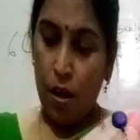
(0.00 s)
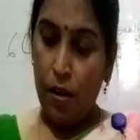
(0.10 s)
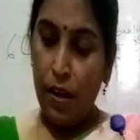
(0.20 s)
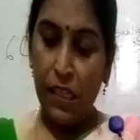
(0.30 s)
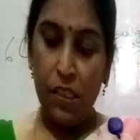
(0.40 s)

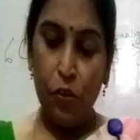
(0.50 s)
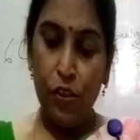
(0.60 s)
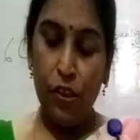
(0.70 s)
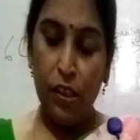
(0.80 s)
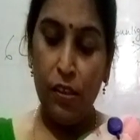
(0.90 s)
Next
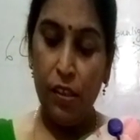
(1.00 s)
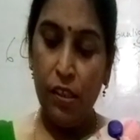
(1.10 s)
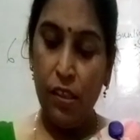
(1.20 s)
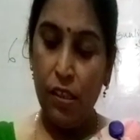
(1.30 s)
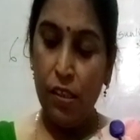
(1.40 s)
question.
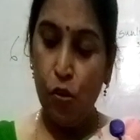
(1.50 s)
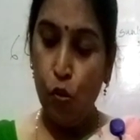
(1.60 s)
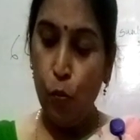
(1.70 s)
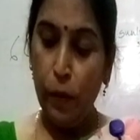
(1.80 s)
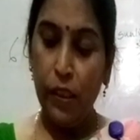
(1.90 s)
Discuss
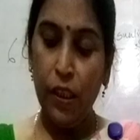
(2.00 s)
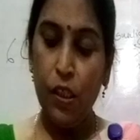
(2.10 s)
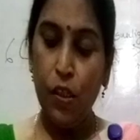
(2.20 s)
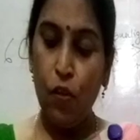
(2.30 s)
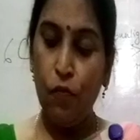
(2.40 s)
2
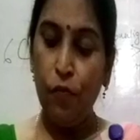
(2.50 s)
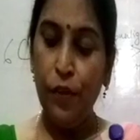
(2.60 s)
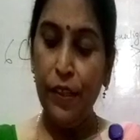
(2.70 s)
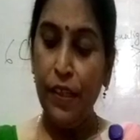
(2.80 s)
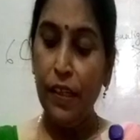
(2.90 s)
methods of
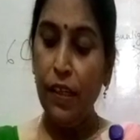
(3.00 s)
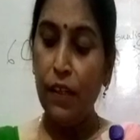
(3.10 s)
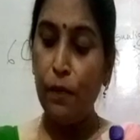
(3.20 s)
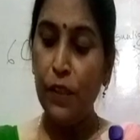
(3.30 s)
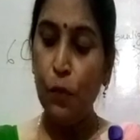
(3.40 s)
weeding
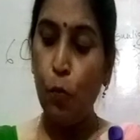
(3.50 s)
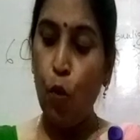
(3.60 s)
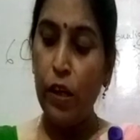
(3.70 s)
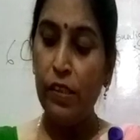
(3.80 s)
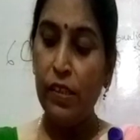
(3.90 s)
in which
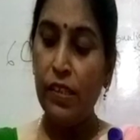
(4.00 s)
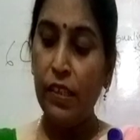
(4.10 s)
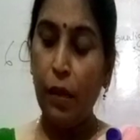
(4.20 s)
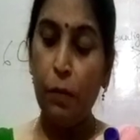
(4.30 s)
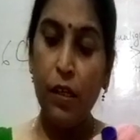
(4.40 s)
poisonous
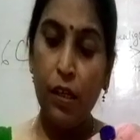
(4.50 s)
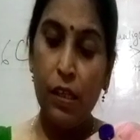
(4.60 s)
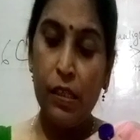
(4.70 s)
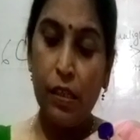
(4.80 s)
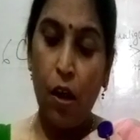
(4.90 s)

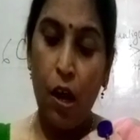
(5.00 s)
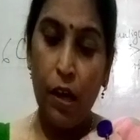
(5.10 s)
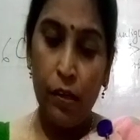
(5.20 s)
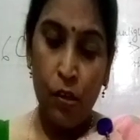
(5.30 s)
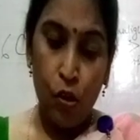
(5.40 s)
chemicals are
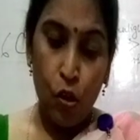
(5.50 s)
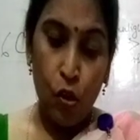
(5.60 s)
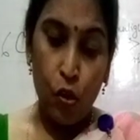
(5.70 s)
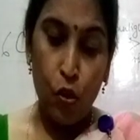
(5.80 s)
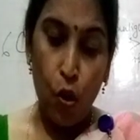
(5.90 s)

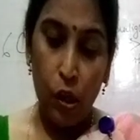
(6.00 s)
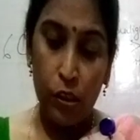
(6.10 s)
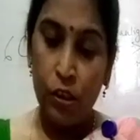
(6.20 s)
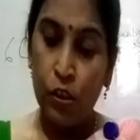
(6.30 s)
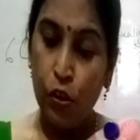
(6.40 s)

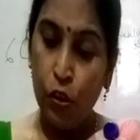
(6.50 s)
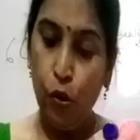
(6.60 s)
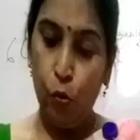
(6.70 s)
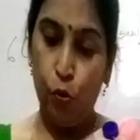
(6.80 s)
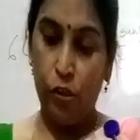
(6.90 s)
not
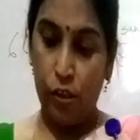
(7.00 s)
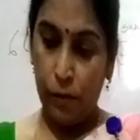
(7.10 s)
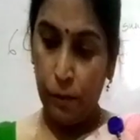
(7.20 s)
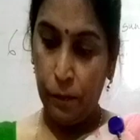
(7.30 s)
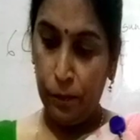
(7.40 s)
used.
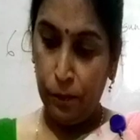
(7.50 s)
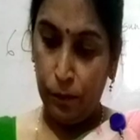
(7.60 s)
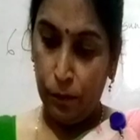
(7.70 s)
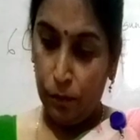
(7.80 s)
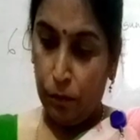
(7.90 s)

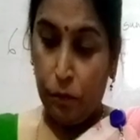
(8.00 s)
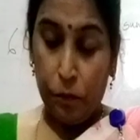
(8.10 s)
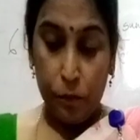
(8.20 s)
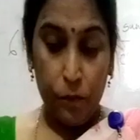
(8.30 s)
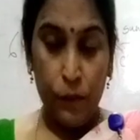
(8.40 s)

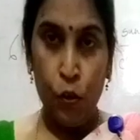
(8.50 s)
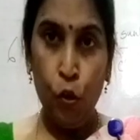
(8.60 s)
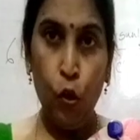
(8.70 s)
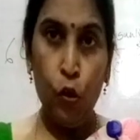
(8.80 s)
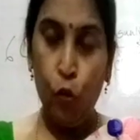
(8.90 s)

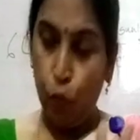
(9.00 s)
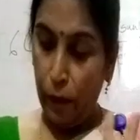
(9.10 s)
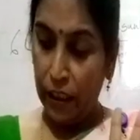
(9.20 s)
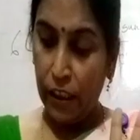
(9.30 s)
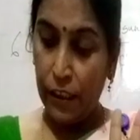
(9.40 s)
So 2
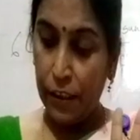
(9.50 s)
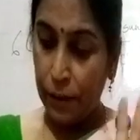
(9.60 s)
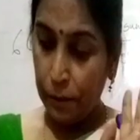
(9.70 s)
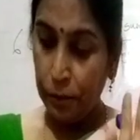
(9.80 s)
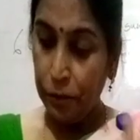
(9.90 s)

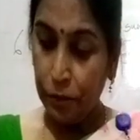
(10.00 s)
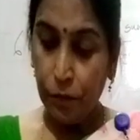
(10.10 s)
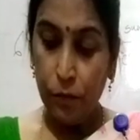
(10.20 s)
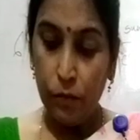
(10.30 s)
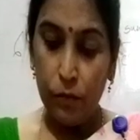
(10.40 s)
methods.
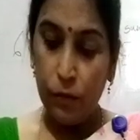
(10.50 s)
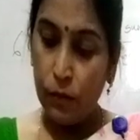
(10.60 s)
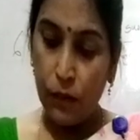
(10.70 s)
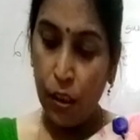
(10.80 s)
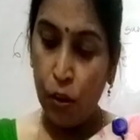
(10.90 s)

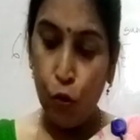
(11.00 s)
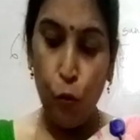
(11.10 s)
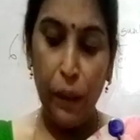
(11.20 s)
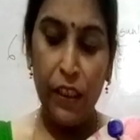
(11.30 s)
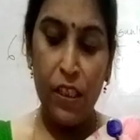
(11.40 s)
2
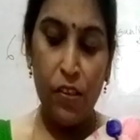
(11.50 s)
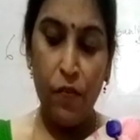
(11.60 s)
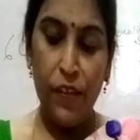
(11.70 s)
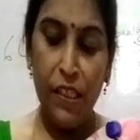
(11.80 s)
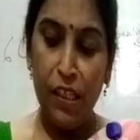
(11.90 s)
methods of
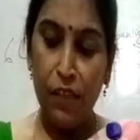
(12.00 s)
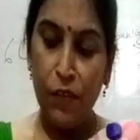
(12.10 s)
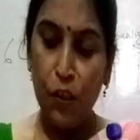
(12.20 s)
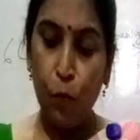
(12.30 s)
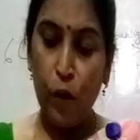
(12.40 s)
weeding in
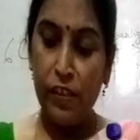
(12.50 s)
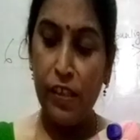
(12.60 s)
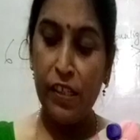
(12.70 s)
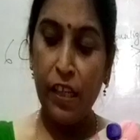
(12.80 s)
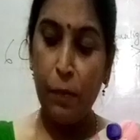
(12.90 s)
which
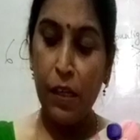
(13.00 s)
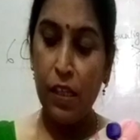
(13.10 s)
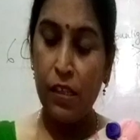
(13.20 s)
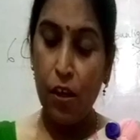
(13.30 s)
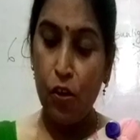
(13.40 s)
poisonous
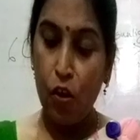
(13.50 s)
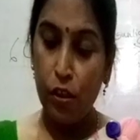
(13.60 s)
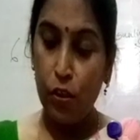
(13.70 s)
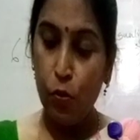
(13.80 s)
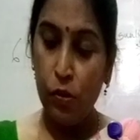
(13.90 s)
chemicals are not
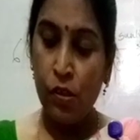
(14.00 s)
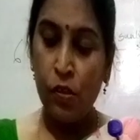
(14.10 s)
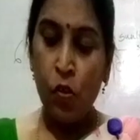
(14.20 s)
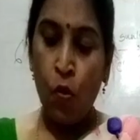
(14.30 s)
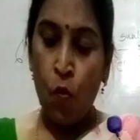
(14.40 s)
used.
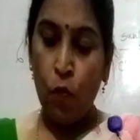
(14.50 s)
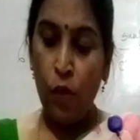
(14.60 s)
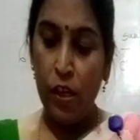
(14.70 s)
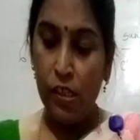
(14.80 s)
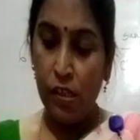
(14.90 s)

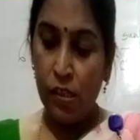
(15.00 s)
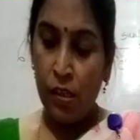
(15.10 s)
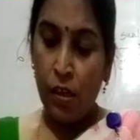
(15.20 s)
First,